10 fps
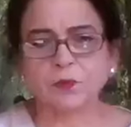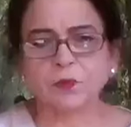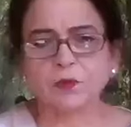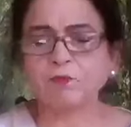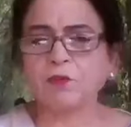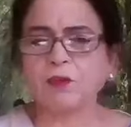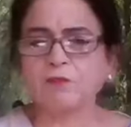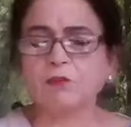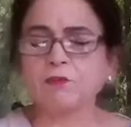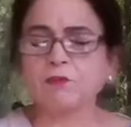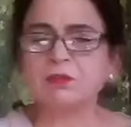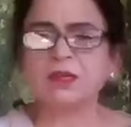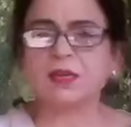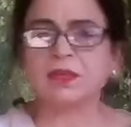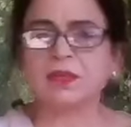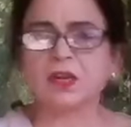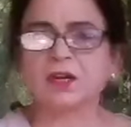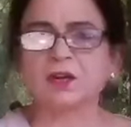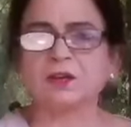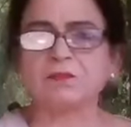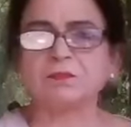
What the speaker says: if you have looked at that chart,